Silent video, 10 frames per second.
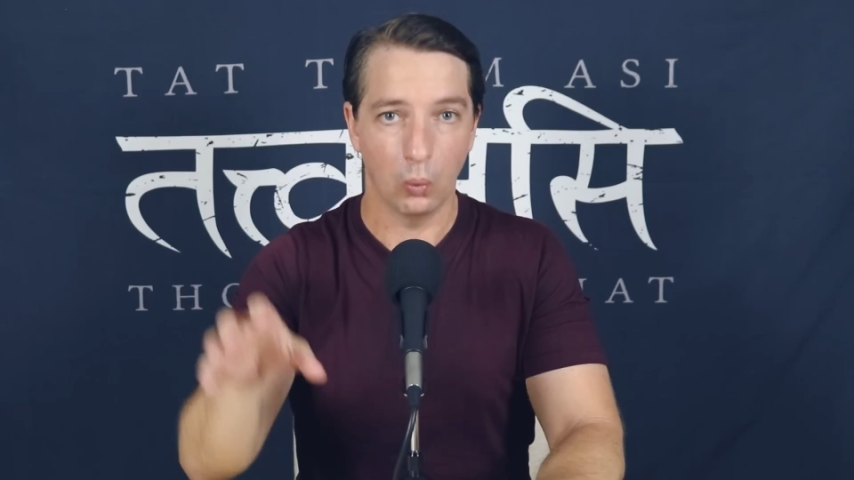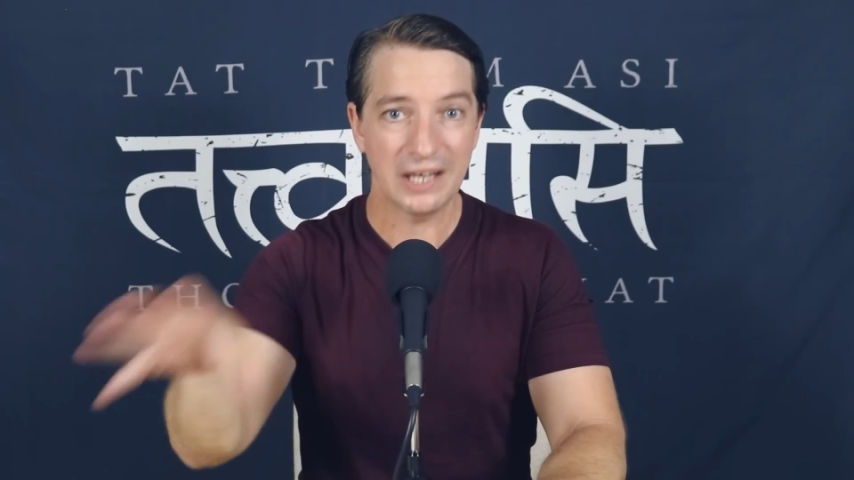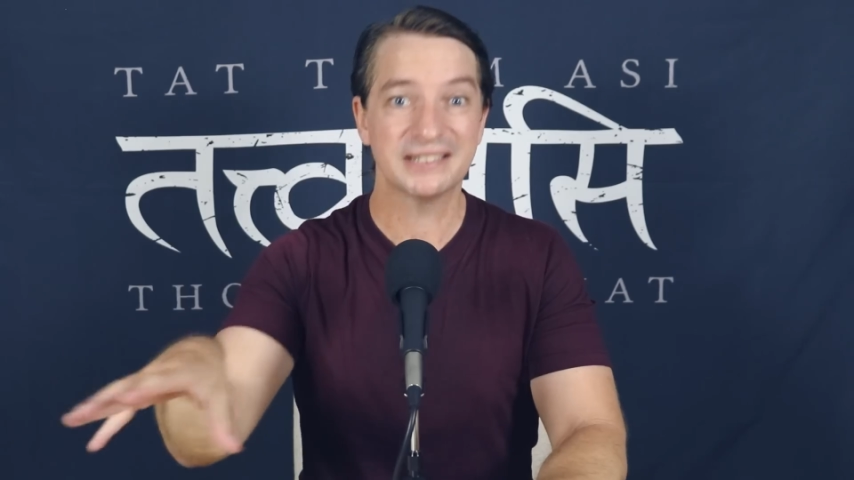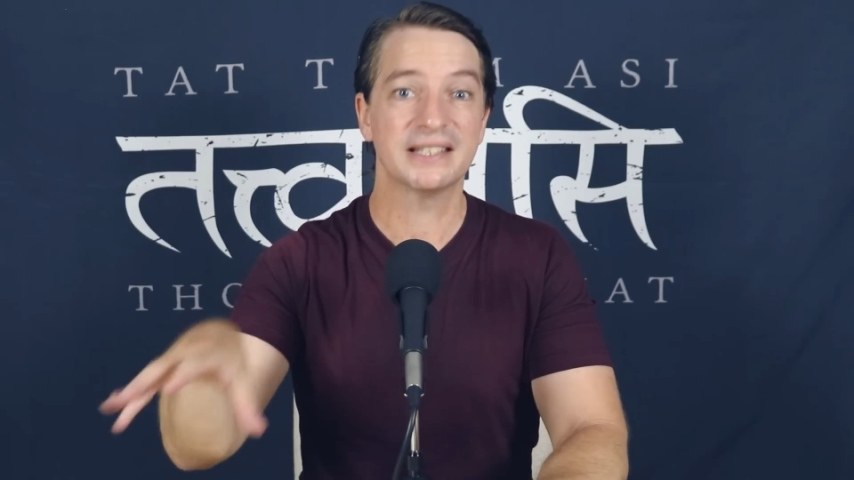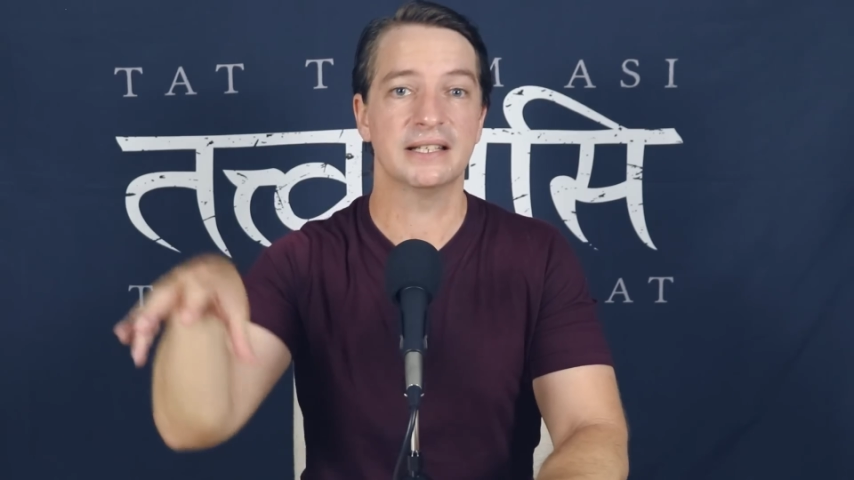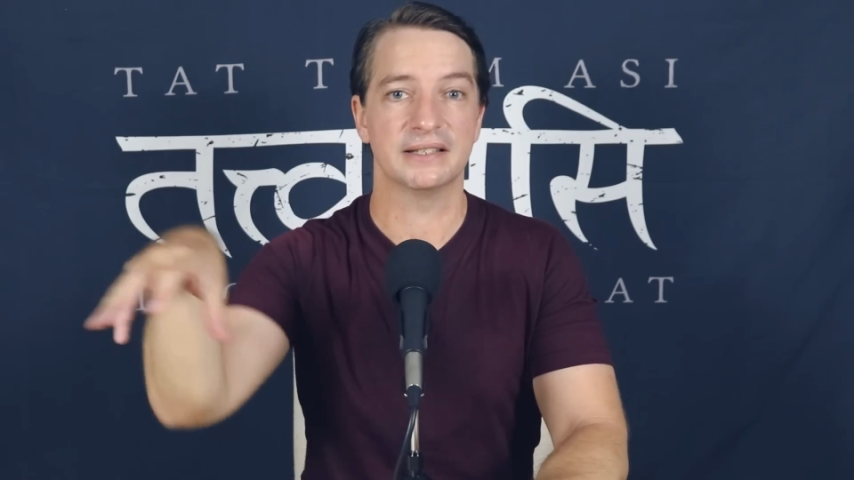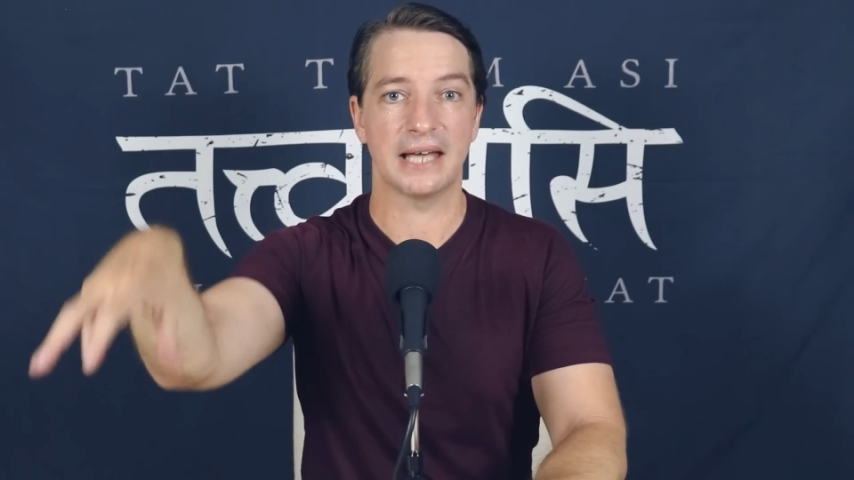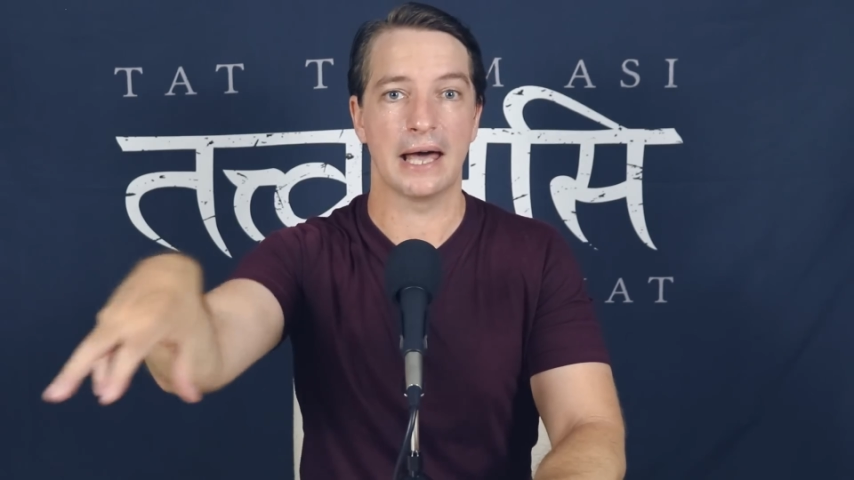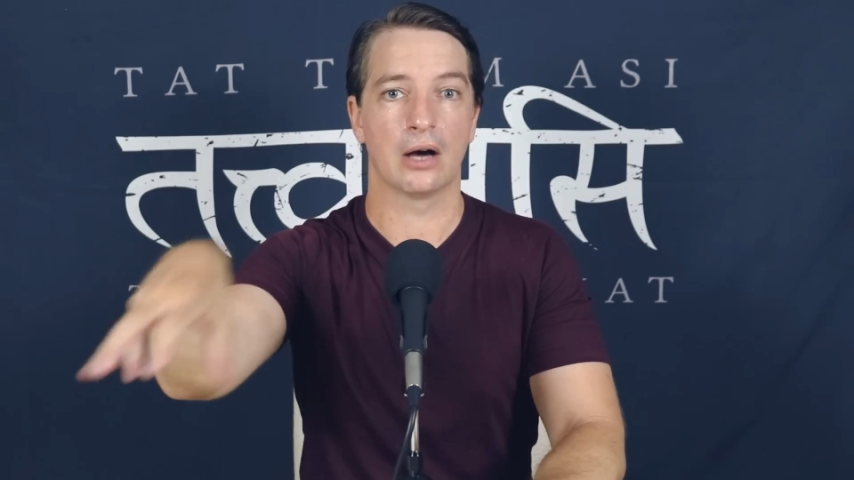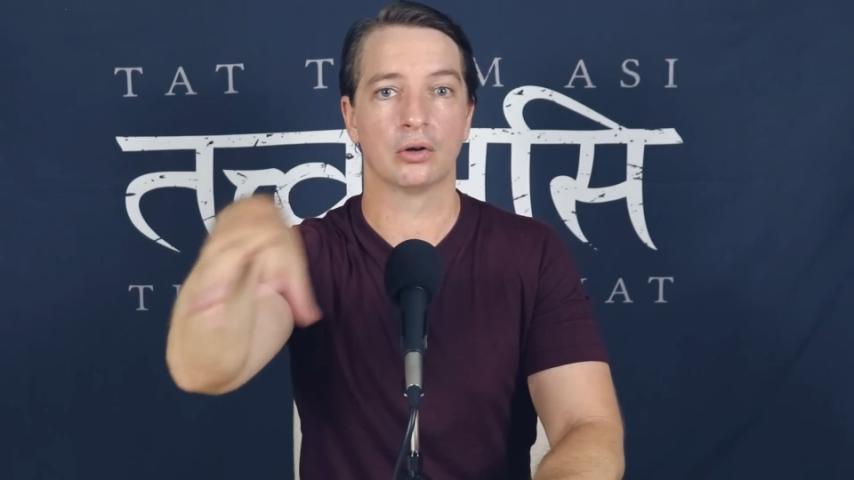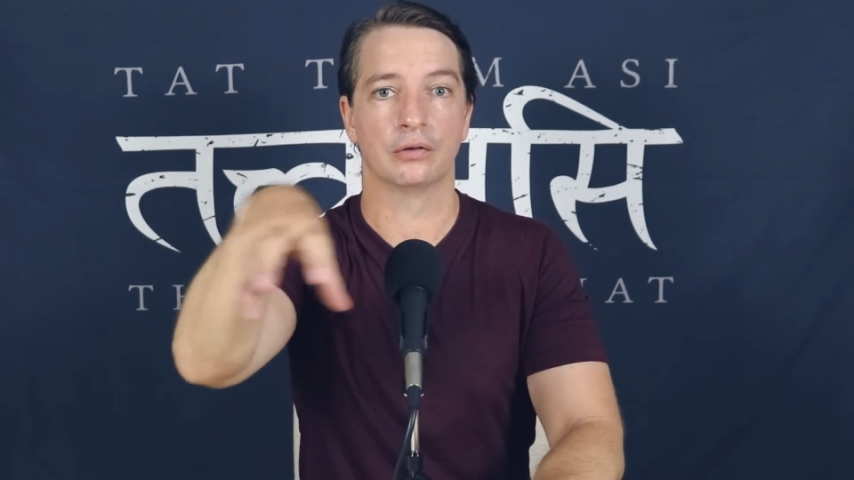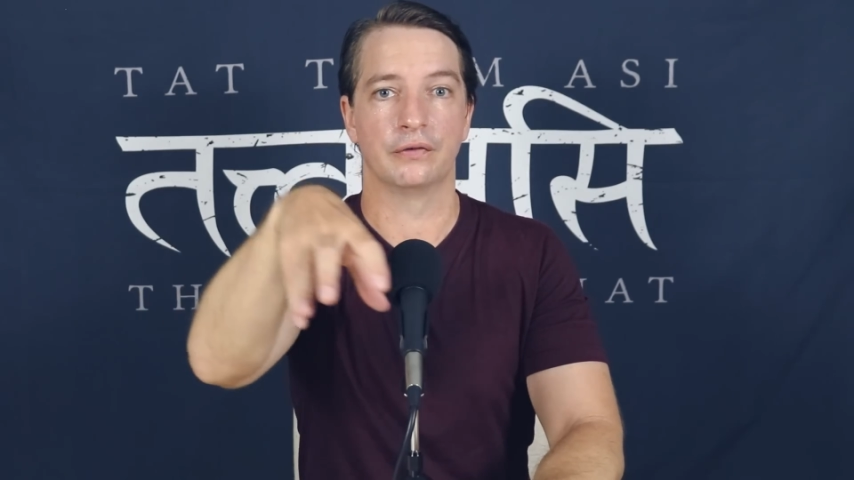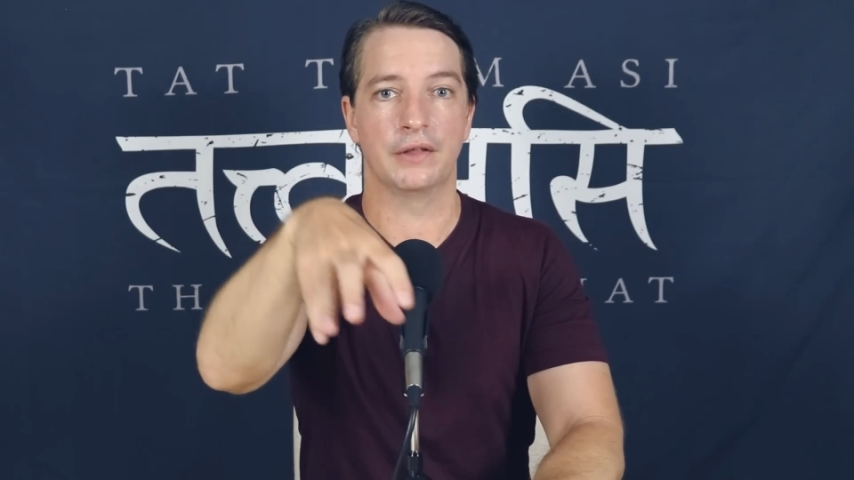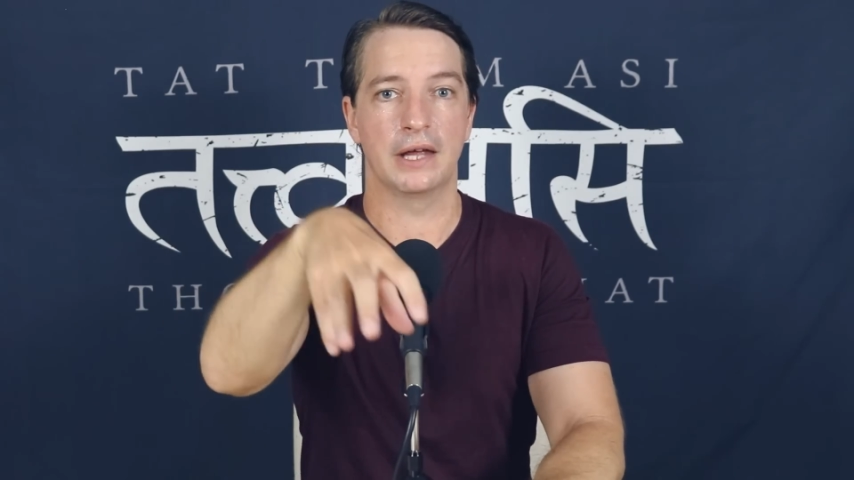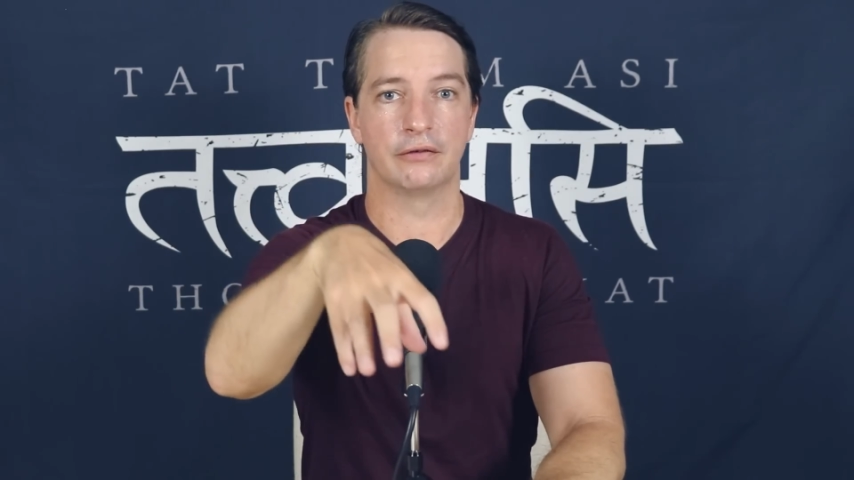Westerners out of their